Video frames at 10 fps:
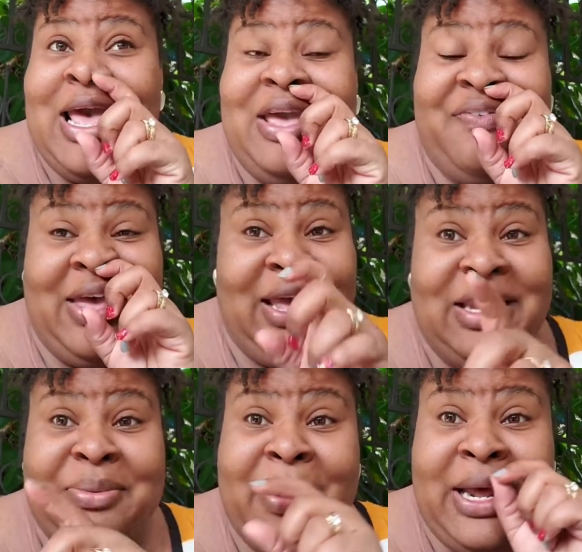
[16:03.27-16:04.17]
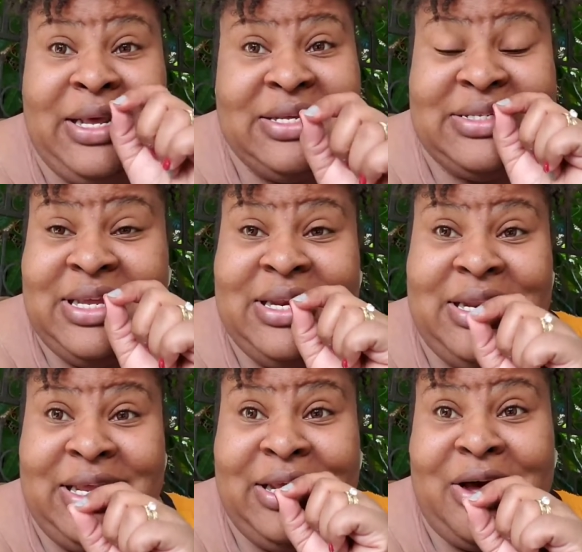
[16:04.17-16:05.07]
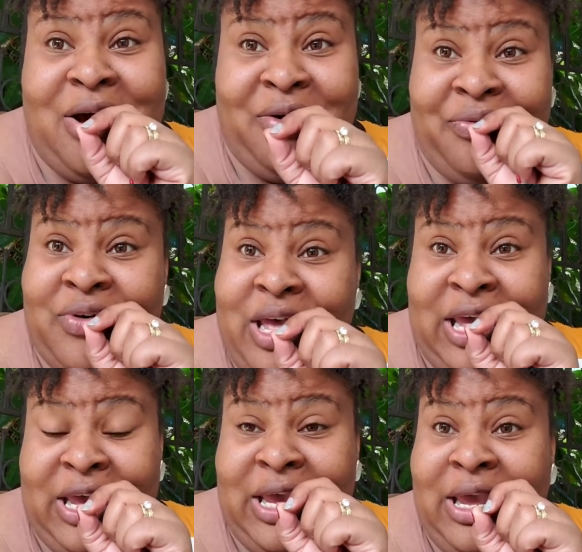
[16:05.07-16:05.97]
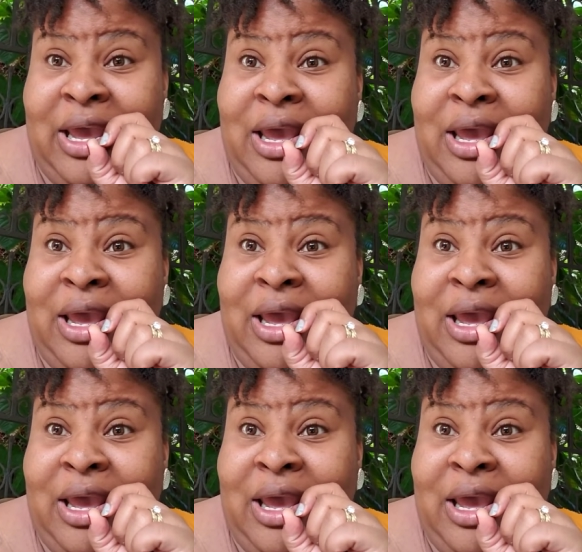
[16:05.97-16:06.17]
If anybody is in need of a